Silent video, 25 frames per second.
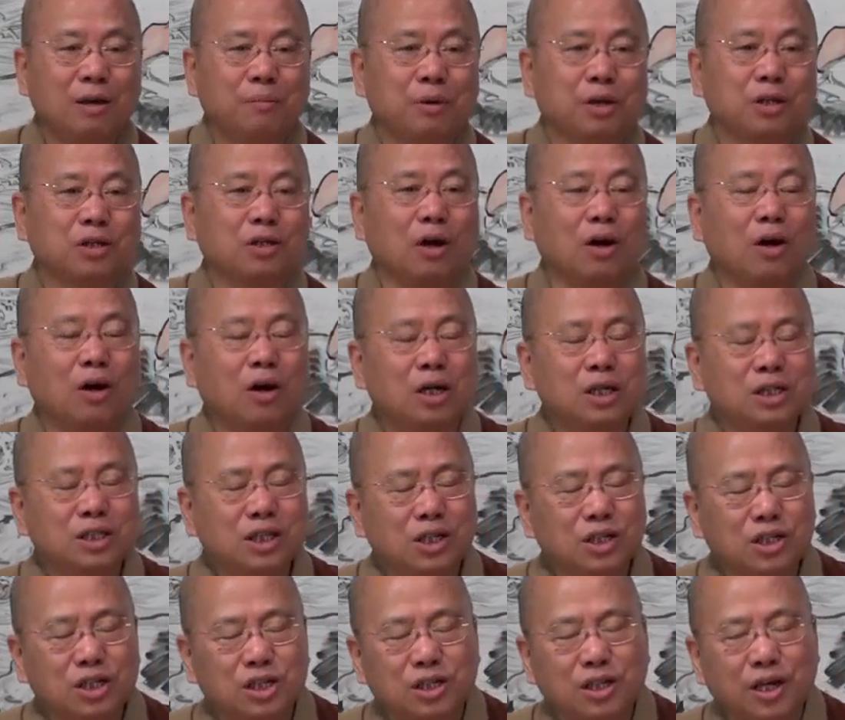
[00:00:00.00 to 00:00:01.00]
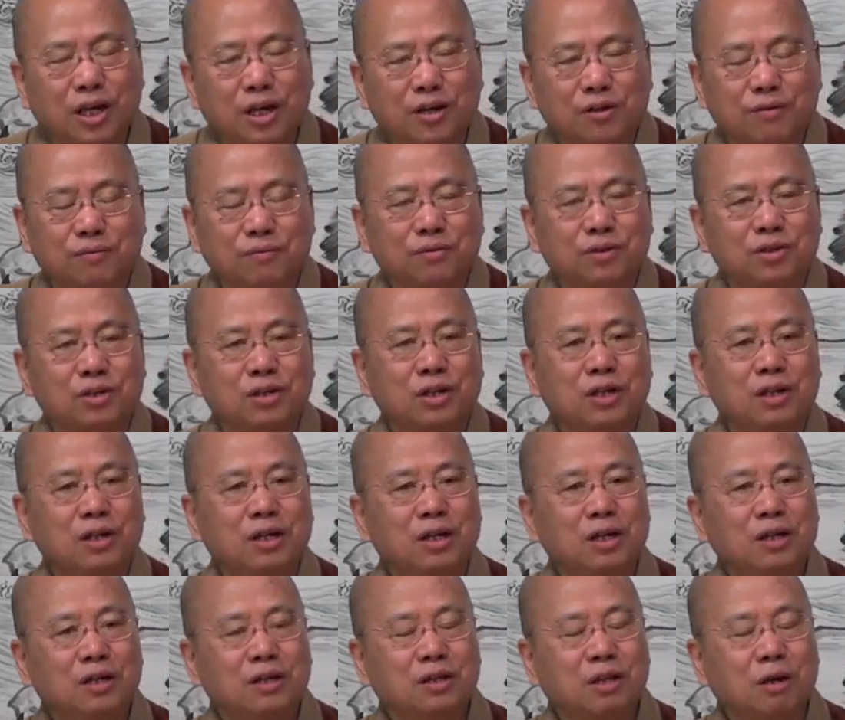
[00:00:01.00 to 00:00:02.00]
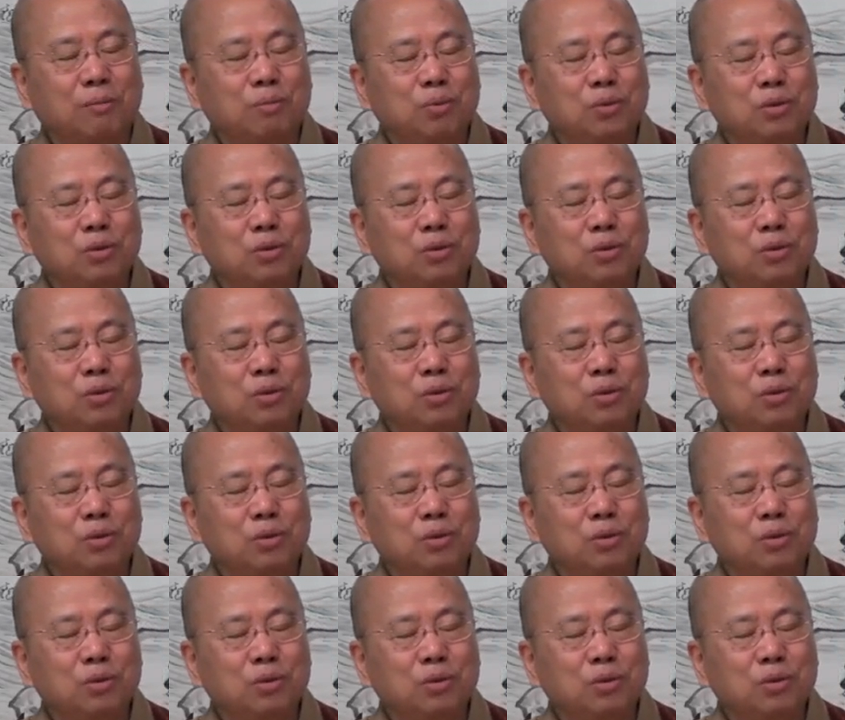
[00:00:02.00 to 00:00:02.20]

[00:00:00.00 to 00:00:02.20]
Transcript: because all these things the